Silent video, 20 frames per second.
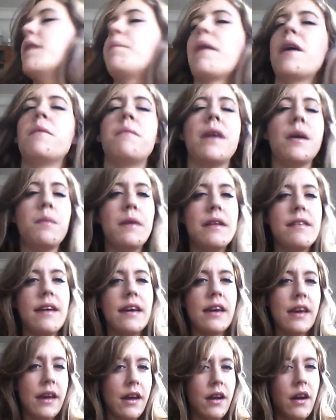about maybe
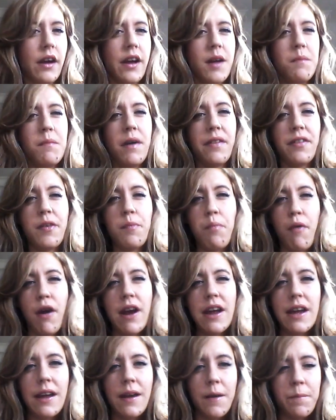taking like a month
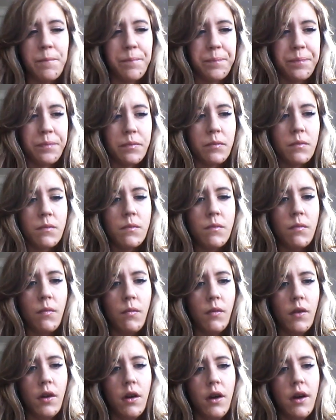break
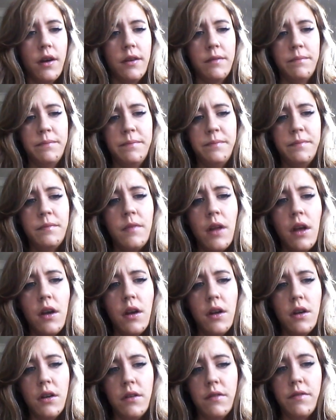
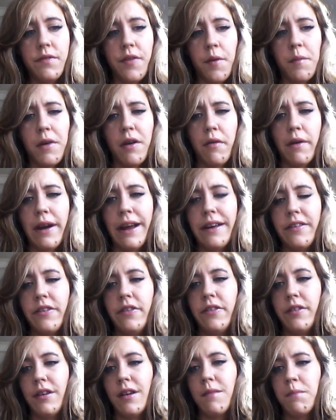from our
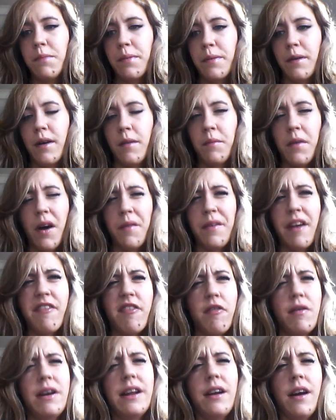relationship. I've
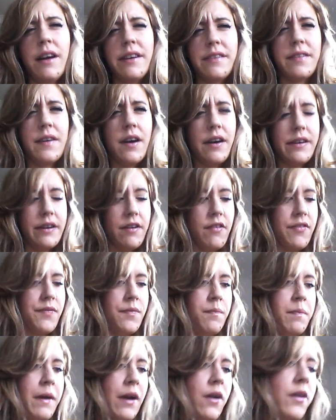never really liked the idea
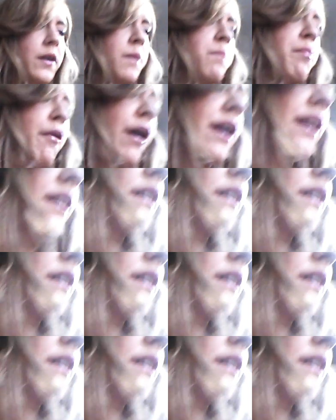of being on a break,